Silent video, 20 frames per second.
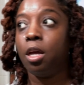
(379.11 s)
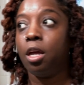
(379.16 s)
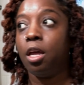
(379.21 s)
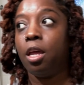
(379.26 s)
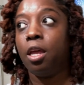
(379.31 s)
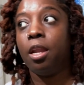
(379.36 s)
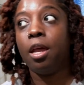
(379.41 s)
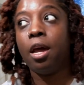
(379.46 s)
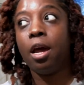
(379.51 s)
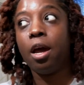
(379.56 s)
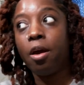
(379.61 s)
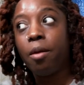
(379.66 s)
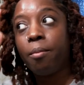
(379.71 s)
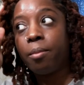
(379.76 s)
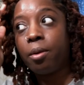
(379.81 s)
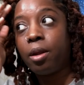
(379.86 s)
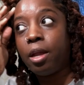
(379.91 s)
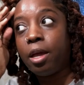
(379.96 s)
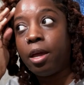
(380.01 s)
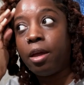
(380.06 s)
and how
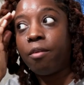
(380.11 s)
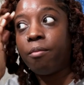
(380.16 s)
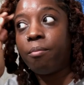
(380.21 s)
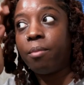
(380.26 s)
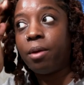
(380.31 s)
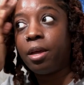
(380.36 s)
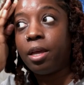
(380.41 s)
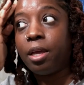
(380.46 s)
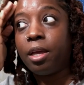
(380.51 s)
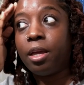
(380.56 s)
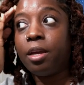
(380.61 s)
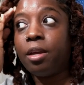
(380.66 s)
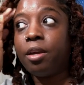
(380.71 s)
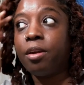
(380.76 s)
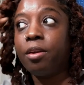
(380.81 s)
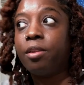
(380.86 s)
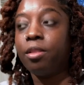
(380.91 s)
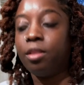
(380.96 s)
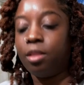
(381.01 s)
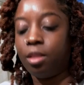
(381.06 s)
I'm gonna have my
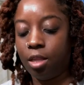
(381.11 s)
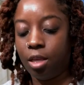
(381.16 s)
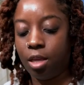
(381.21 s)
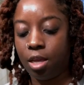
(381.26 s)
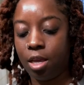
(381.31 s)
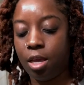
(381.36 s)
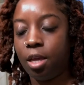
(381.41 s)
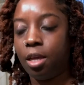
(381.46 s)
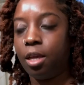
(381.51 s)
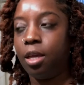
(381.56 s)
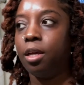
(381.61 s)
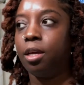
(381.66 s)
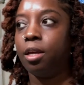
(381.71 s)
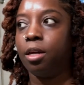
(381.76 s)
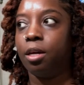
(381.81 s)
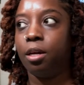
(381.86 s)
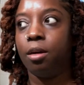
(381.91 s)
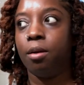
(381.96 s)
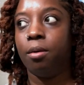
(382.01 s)
hair laying,